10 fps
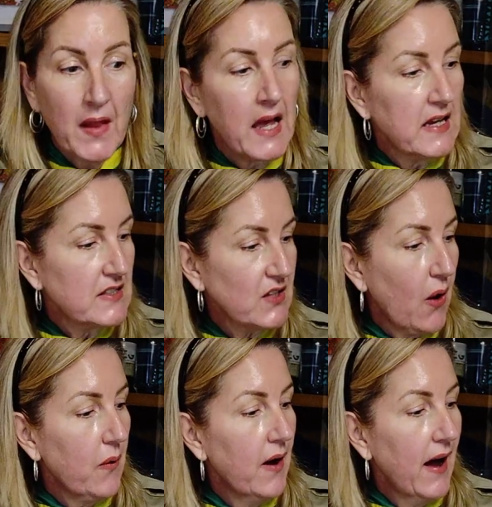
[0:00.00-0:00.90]

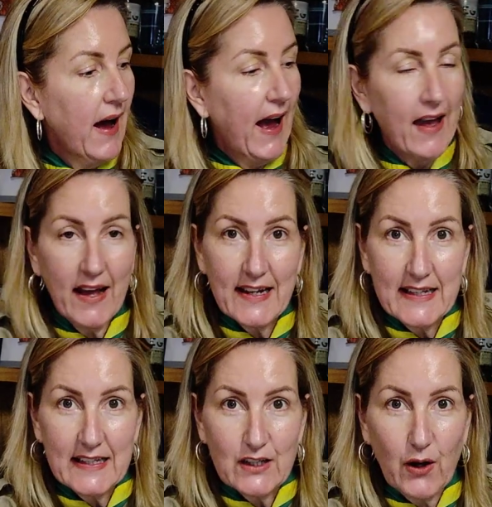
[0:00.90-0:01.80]
So I had a
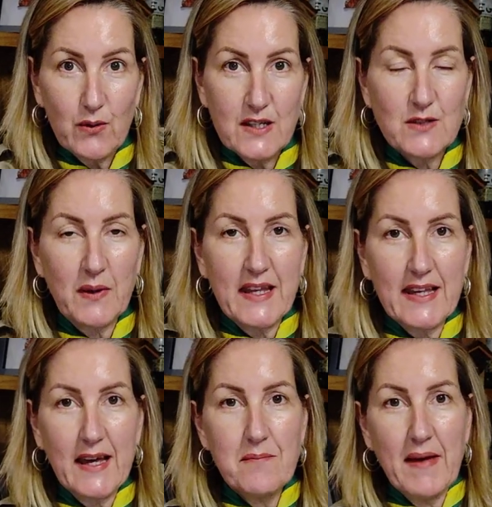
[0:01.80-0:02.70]
little go this
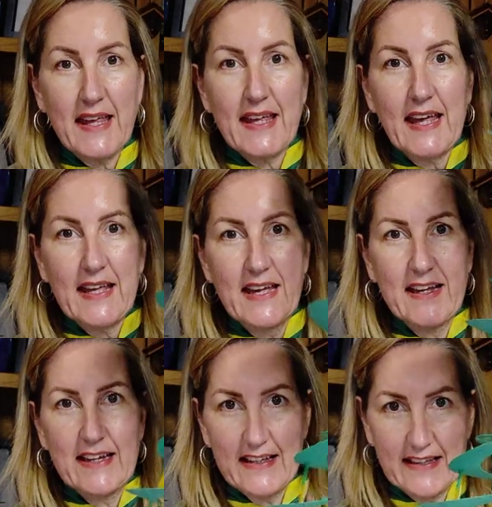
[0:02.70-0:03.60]
week at making
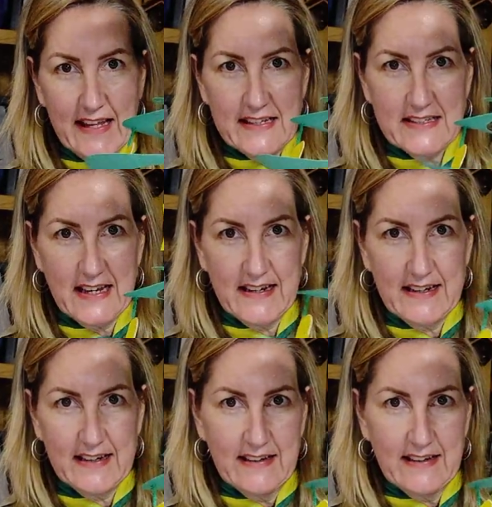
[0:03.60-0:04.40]
this,